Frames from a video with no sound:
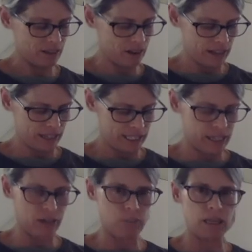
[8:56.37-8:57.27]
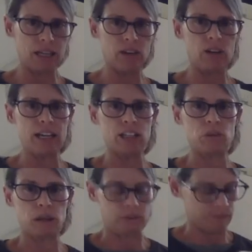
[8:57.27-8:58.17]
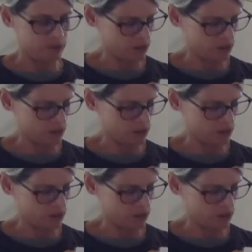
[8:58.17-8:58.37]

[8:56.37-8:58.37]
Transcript: All right, let's take a peek at our next one.